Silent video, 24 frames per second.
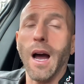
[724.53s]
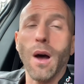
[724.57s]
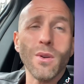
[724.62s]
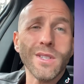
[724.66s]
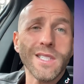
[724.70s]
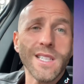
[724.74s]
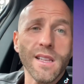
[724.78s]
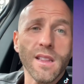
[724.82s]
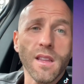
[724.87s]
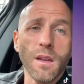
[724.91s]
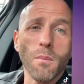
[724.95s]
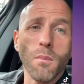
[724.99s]
I
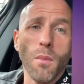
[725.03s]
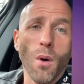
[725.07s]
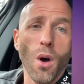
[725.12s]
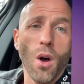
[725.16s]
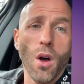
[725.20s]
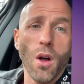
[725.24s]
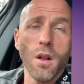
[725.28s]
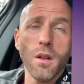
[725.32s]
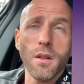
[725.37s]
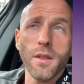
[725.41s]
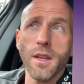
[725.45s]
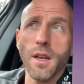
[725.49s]
was at the
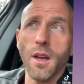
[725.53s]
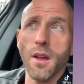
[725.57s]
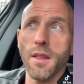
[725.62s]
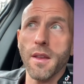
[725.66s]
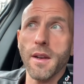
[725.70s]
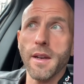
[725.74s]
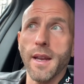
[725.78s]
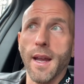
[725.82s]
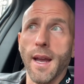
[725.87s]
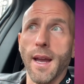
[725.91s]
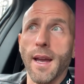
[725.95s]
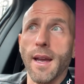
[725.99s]
mall the
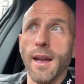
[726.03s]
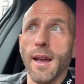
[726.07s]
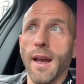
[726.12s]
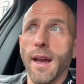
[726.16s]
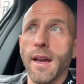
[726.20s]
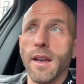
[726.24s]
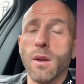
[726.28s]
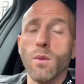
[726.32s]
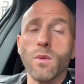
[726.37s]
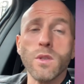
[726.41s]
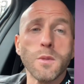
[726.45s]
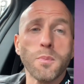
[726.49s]
other day
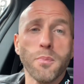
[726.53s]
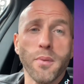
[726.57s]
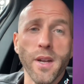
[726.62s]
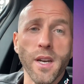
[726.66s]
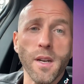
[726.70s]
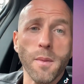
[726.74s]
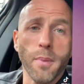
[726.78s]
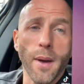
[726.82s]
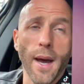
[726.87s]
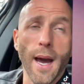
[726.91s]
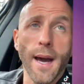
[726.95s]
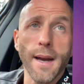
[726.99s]
and it was
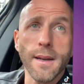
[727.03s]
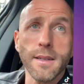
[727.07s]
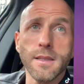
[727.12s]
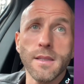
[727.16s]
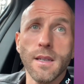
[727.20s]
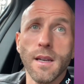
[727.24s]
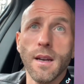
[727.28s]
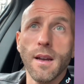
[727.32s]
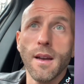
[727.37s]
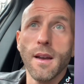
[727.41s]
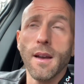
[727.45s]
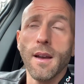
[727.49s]
pretty
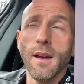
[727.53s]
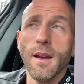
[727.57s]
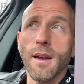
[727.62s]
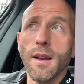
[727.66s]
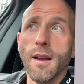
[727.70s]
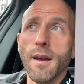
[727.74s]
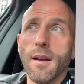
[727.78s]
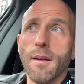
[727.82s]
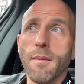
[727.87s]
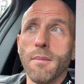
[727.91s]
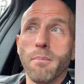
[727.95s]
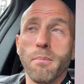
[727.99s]
packed.
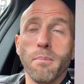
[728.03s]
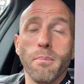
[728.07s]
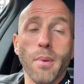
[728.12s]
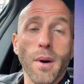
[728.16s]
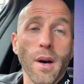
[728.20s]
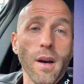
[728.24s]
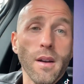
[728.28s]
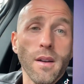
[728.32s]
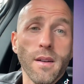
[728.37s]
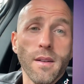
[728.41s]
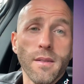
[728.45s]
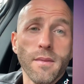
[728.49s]

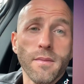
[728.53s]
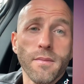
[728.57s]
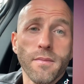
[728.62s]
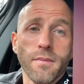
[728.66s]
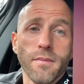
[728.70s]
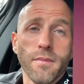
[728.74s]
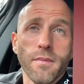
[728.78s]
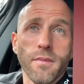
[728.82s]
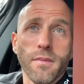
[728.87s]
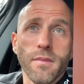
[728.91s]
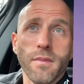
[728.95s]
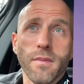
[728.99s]
But
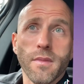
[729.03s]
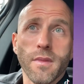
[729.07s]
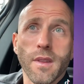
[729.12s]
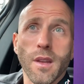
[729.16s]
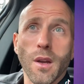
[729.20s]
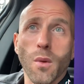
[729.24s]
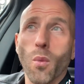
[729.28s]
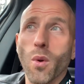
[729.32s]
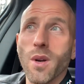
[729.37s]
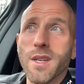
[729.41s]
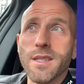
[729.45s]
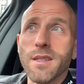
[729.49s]

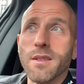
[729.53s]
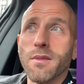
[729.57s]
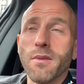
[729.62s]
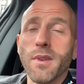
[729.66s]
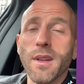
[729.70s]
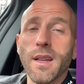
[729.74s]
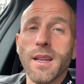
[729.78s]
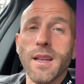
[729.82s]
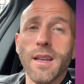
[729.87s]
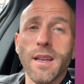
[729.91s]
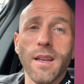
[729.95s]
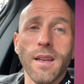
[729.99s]
there wasn't
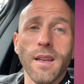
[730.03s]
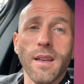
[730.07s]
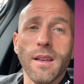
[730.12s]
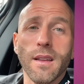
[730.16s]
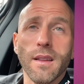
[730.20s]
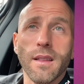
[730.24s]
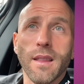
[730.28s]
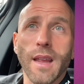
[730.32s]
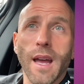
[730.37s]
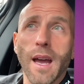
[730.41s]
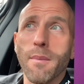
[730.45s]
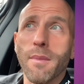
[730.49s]
really
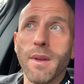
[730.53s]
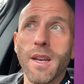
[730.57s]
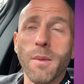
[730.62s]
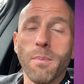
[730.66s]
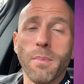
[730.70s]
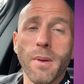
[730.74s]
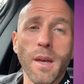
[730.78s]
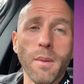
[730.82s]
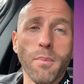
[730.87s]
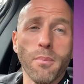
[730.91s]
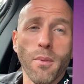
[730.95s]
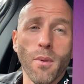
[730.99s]
that many
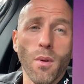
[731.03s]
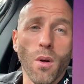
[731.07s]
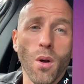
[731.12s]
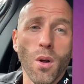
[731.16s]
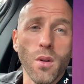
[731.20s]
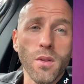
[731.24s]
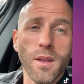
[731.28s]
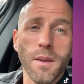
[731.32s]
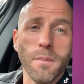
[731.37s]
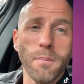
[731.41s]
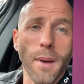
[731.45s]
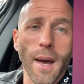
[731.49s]
people
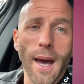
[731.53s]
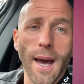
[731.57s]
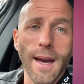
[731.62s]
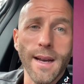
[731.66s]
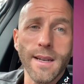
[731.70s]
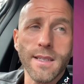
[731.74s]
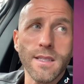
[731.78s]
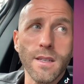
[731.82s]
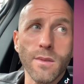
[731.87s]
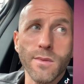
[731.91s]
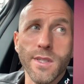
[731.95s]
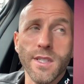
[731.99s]
holding
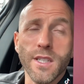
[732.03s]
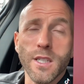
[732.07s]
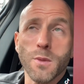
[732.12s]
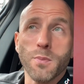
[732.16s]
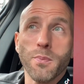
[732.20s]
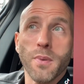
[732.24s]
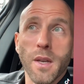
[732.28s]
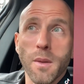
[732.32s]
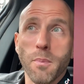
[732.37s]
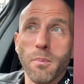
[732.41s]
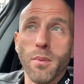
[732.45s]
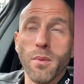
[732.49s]
bags. It was just
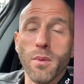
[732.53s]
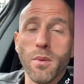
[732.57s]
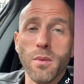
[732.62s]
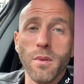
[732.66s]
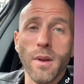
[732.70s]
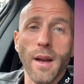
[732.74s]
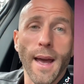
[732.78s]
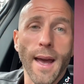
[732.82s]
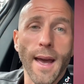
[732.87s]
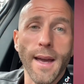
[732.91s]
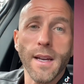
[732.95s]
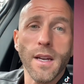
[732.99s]
people
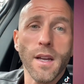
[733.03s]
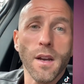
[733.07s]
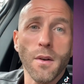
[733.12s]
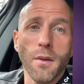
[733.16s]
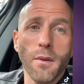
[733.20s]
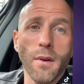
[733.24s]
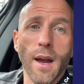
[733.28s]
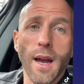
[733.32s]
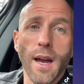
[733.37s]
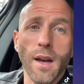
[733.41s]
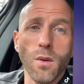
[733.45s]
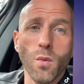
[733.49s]
hanging
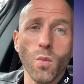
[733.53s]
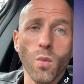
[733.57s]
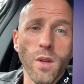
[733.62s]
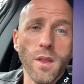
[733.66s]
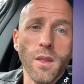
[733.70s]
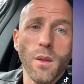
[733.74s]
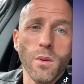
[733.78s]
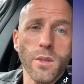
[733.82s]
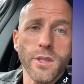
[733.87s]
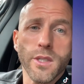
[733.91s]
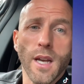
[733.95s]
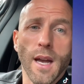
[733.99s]
around
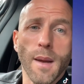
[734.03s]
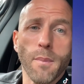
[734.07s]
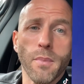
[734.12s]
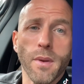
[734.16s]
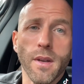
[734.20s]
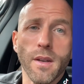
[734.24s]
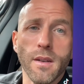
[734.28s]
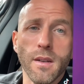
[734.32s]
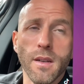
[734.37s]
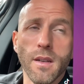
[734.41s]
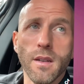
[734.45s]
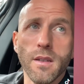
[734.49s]
window
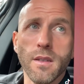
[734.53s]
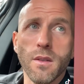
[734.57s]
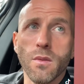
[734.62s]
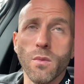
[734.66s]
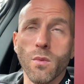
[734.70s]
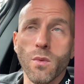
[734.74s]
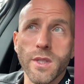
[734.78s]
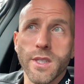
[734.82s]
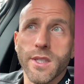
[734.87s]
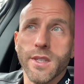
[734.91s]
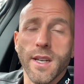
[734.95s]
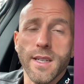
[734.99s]
shopping,
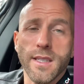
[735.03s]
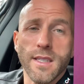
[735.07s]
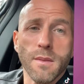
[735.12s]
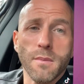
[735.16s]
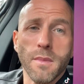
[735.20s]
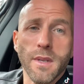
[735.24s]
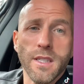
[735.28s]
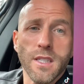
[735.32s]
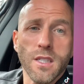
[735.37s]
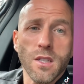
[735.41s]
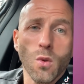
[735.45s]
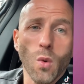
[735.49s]
which doesn't
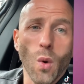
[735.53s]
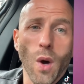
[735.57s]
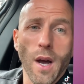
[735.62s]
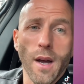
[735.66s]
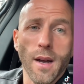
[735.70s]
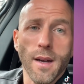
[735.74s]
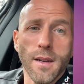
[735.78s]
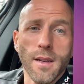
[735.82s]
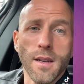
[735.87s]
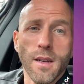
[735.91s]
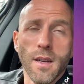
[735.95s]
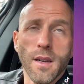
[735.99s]
mean
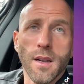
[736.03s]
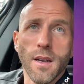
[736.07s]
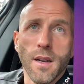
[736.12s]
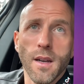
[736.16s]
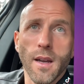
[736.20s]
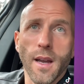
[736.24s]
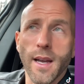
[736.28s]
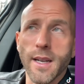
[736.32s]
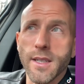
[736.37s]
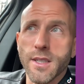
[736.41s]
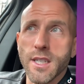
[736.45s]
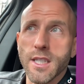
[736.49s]
squat.
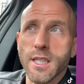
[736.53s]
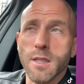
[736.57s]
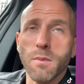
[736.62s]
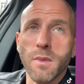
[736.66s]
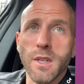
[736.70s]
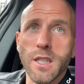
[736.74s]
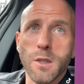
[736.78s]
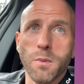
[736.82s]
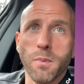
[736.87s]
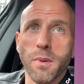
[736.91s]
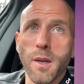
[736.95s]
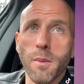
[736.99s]
It just
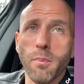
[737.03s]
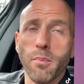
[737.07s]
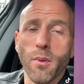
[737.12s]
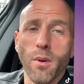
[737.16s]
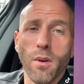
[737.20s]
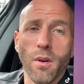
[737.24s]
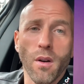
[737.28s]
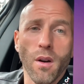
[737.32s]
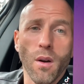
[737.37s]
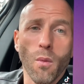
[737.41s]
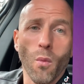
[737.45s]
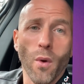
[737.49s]
means
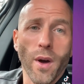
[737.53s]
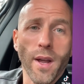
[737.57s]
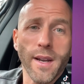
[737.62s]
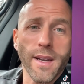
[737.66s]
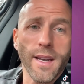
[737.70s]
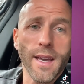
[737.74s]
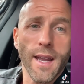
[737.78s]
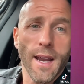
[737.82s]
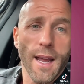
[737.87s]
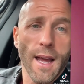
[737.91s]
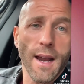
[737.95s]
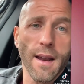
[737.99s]
people want to
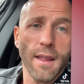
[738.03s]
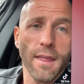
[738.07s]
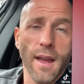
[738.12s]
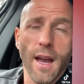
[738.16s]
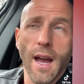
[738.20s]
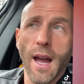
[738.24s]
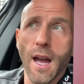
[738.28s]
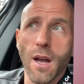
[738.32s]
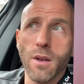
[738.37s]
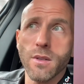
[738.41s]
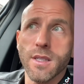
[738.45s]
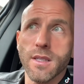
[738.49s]
get out of the
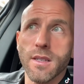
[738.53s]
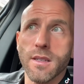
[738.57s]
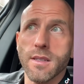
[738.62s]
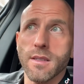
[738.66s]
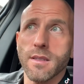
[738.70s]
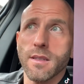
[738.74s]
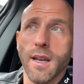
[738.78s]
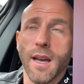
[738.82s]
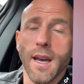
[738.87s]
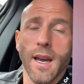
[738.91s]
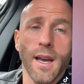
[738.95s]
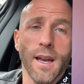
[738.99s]

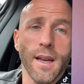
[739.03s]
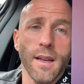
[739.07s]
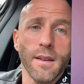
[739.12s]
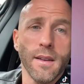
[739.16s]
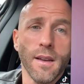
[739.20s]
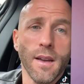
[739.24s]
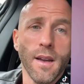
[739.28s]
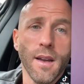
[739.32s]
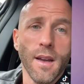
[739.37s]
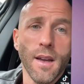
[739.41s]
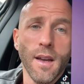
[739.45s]
houses and